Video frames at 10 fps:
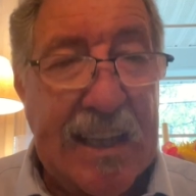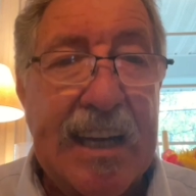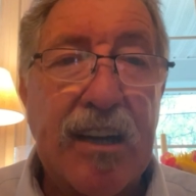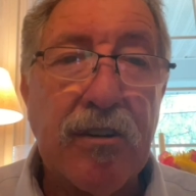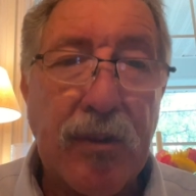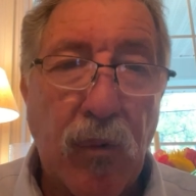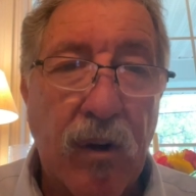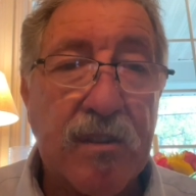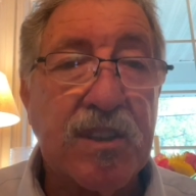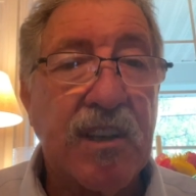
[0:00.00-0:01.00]
Here are the
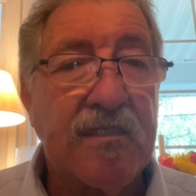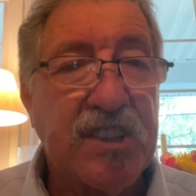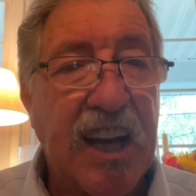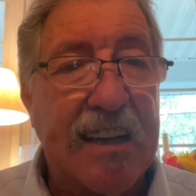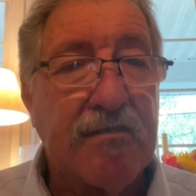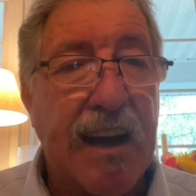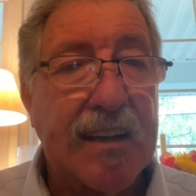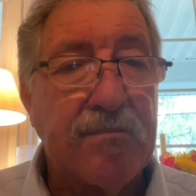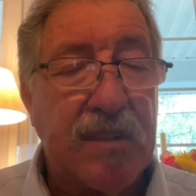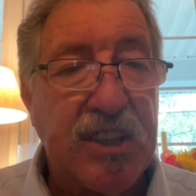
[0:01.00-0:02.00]
words of
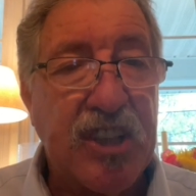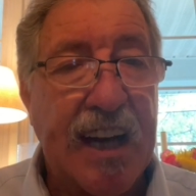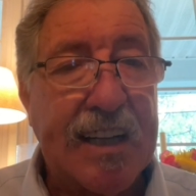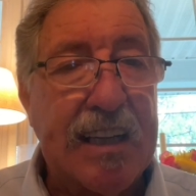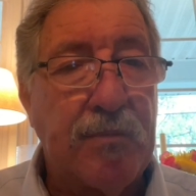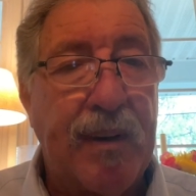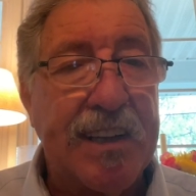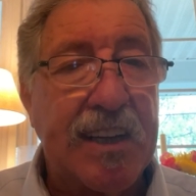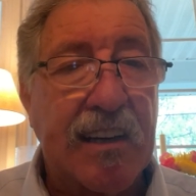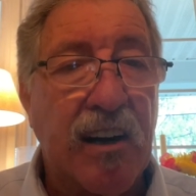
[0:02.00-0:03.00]
Shadrach, Meshach, and
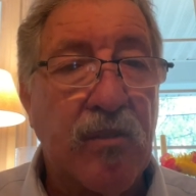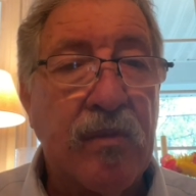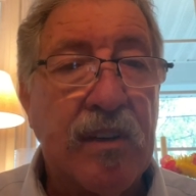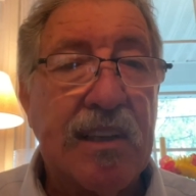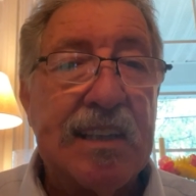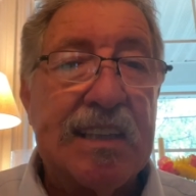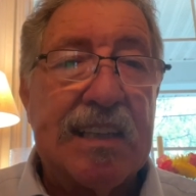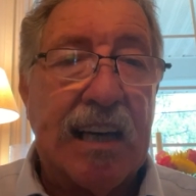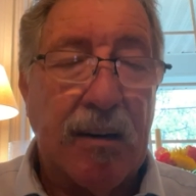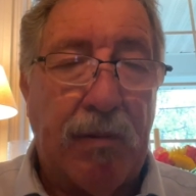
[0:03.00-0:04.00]
Abednego,
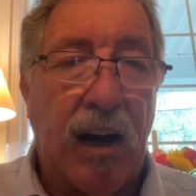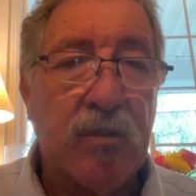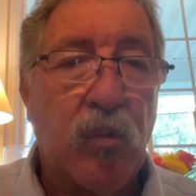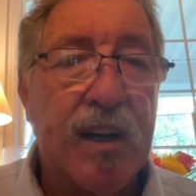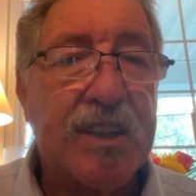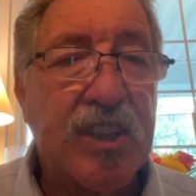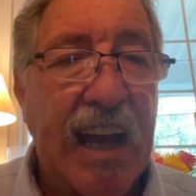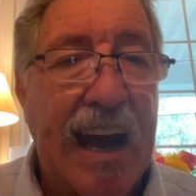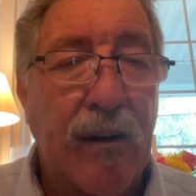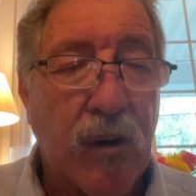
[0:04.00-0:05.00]
upon which
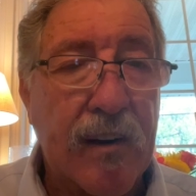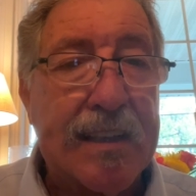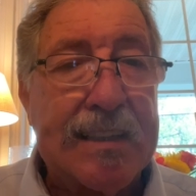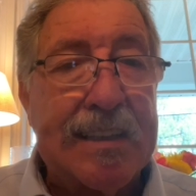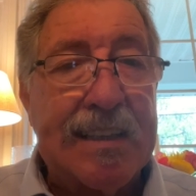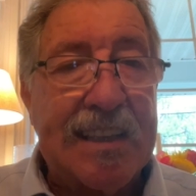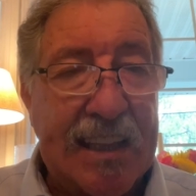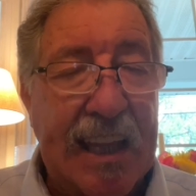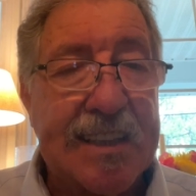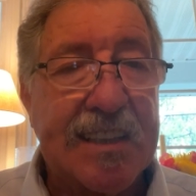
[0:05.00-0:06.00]
our
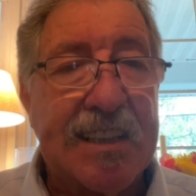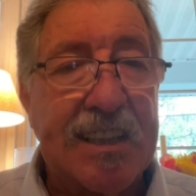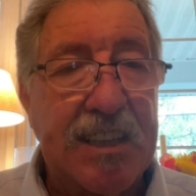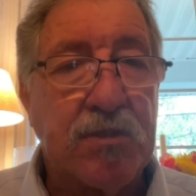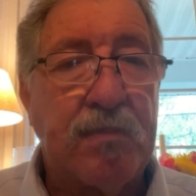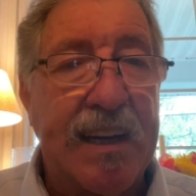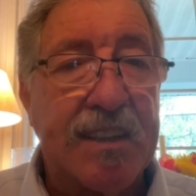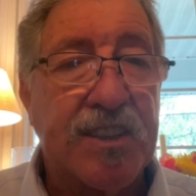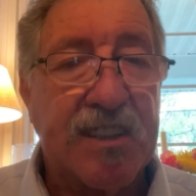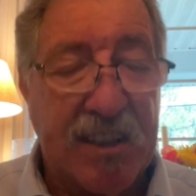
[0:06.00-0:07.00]
lesson is
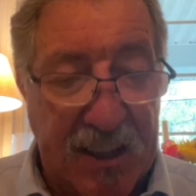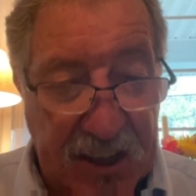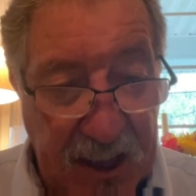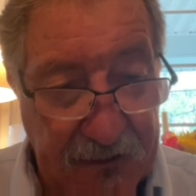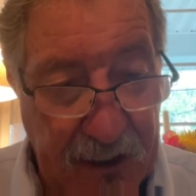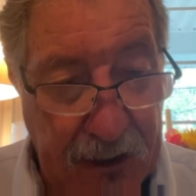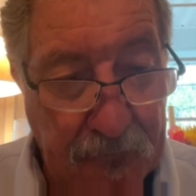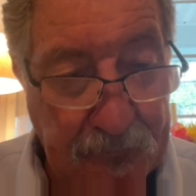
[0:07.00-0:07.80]
based this evening.